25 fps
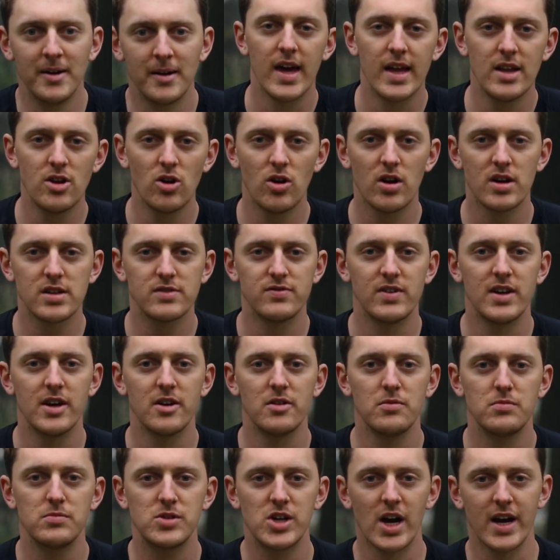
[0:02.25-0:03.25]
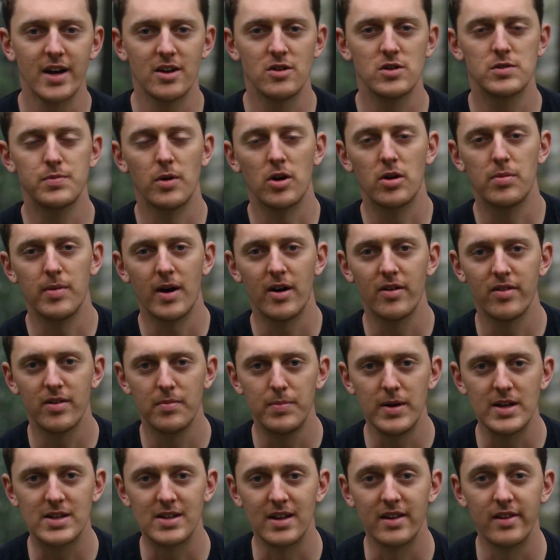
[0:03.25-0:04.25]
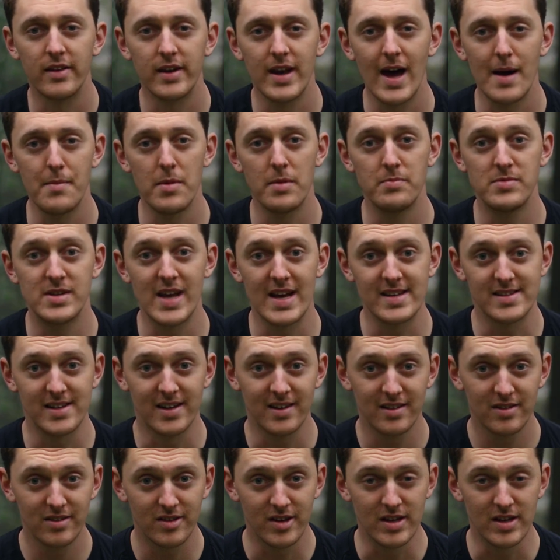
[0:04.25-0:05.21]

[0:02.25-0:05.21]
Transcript: In your last video, Jack, you spoke about the beetle in the Namib Desert